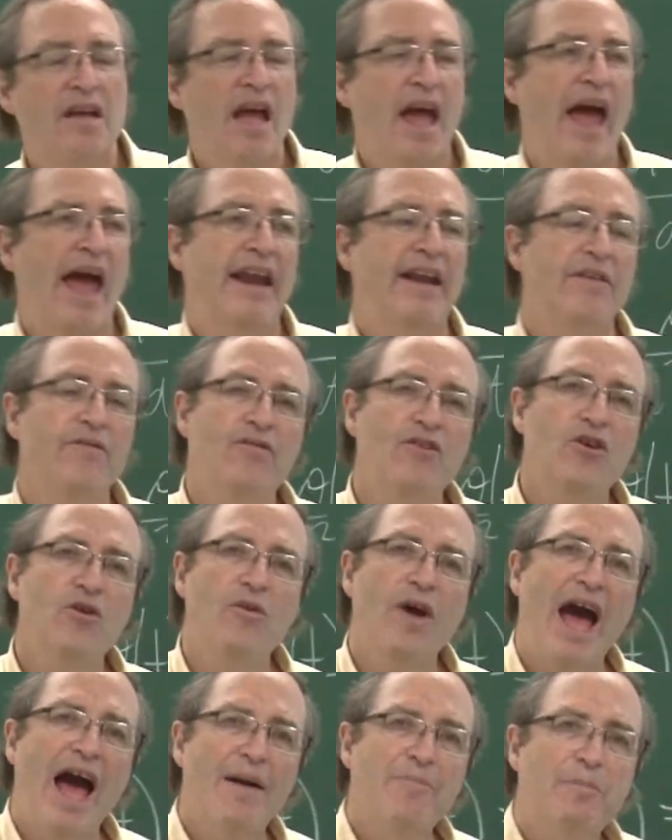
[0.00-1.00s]
And if you
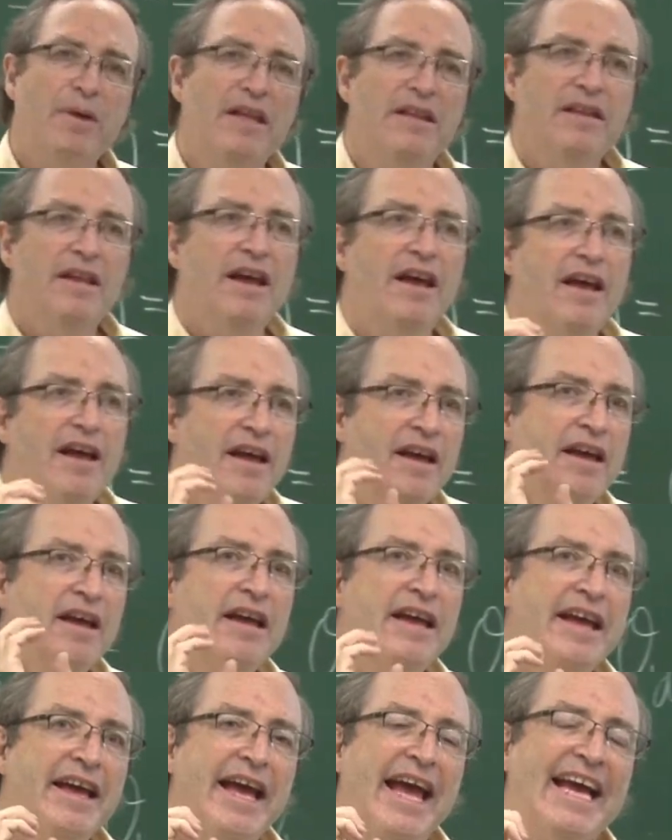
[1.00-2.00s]
happen to
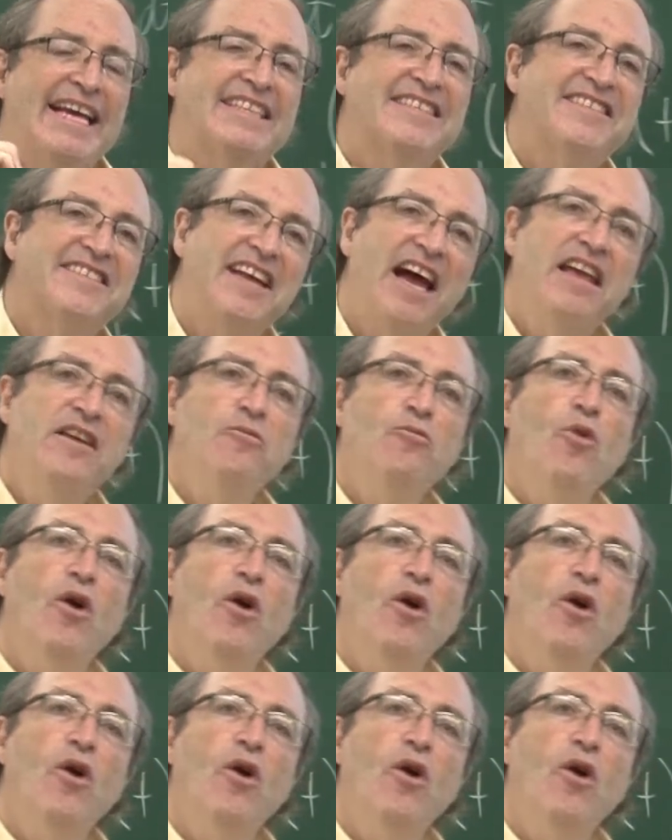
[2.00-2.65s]
excite